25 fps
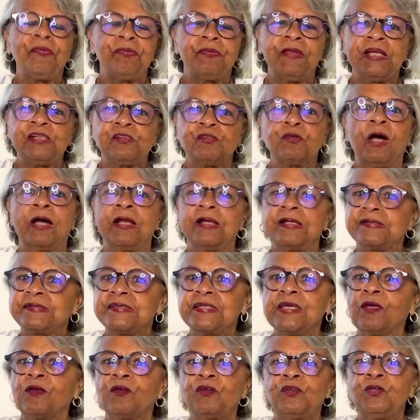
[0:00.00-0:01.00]
what they try to
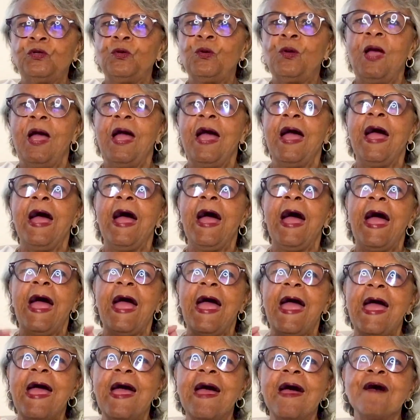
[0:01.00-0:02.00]
tell you,
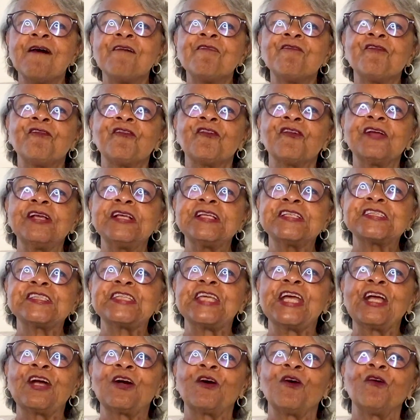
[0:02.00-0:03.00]
every
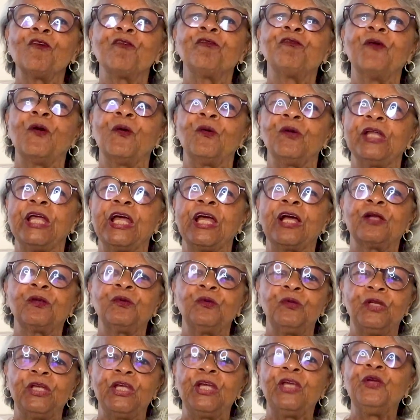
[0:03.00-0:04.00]
single vote,
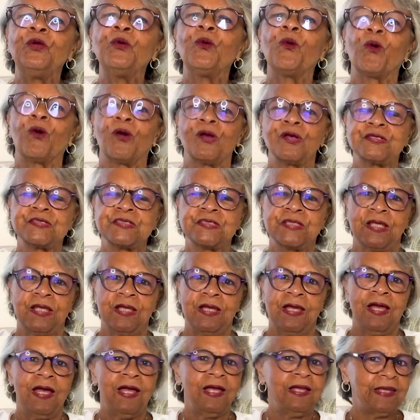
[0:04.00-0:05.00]
including yours,
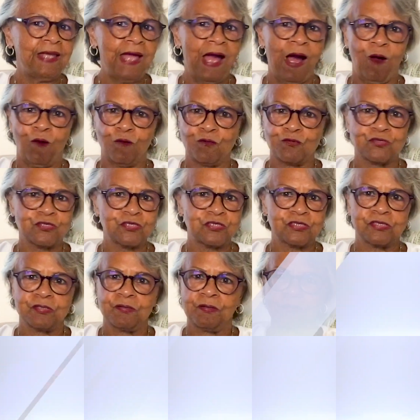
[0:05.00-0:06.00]
counts.
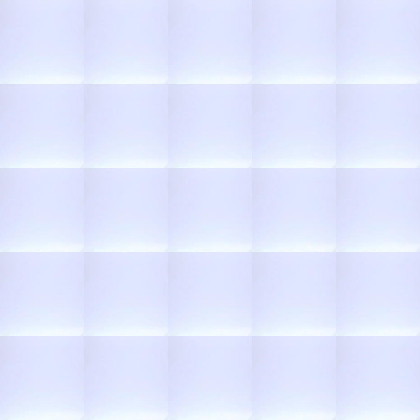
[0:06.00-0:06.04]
